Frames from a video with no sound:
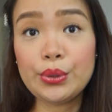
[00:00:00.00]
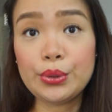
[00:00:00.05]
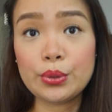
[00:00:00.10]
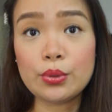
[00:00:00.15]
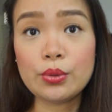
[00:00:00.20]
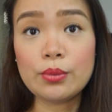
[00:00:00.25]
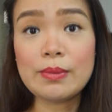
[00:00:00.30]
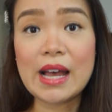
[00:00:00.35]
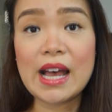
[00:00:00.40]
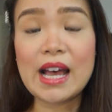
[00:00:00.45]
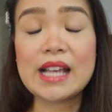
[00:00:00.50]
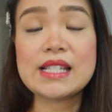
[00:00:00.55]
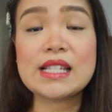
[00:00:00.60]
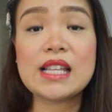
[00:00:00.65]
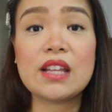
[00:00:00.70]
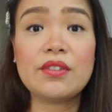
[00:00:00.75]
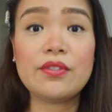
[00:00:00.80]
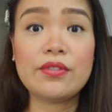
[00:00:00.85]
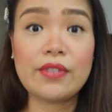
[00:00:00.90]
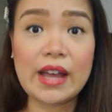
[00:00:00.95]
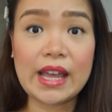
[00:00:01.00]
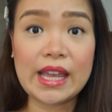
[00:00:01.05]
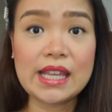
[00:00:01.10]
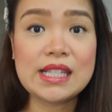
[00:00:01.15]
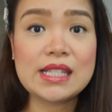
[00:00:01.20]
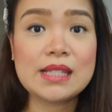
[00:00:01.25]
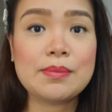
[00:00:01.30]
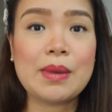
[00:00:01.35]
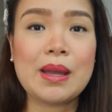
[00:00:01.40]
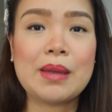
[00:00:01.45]
room as
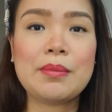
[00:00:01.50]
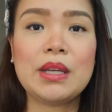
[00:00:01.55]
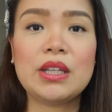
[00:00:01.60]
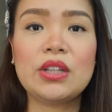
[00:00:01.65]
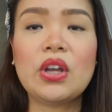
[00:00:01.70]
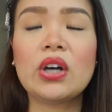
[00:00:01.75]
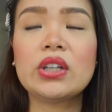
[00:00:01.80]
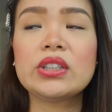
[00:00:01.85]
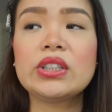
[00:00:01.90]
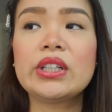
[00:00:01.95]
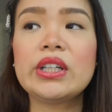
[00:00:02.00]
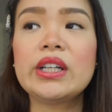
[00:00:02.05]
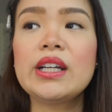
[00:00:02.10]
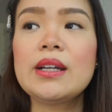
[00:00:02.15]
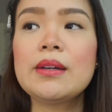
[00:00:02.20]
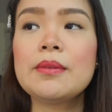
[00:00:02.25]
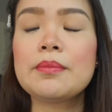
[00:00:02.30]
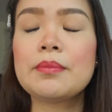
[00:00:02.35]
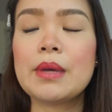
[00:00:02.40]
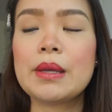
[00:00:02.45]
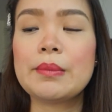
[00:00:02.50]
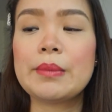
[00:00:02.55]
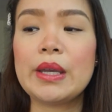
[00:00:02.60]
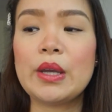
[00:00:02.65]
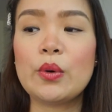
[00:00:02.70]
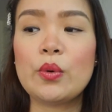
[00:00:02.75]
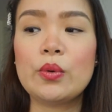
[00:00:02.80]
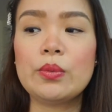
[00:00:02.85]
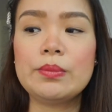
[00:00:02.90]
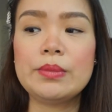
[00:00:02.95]
advised by my doctor, by my
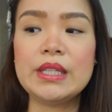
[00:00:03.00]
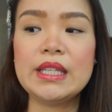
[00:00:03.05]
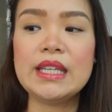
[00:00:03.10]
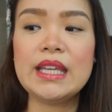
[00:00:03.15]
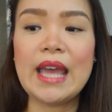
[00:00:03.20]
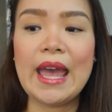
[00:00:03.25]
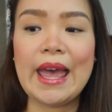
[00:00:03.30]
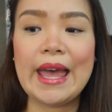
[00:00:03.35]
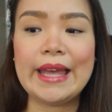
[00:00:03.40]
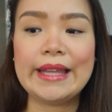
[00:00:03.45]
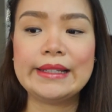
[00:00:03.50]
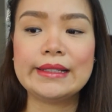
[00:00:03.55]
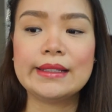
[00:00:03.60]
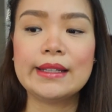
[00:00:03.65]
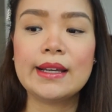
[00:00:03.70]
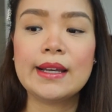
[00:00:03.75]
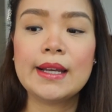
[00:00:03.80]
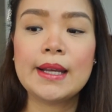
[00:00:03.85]
OB, and